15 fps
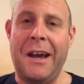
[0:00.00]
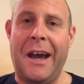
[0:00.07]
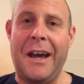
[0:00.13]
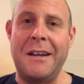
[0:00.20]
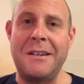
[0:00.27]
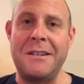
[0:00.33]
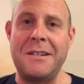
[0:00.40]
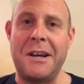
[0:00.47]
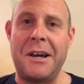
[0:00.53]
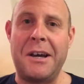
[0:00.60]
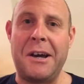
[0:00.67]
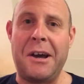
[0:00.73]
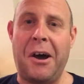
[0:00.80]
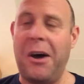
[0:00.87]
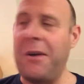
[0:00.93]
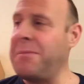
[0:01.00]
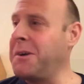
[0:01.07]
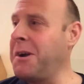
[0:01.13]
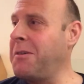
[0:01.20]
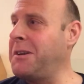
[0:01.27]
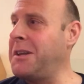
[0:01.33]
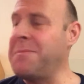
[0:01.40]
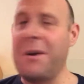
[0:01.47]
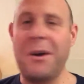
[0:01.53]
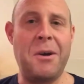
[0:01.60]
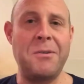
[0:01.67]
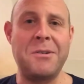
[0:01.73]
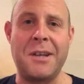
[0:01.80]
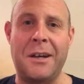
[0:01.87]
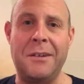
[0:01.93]
and uh, I'm currently in my
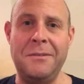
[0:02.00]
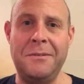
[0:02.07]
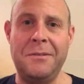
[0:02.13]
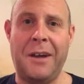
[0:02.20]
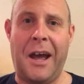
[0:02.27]
hotel.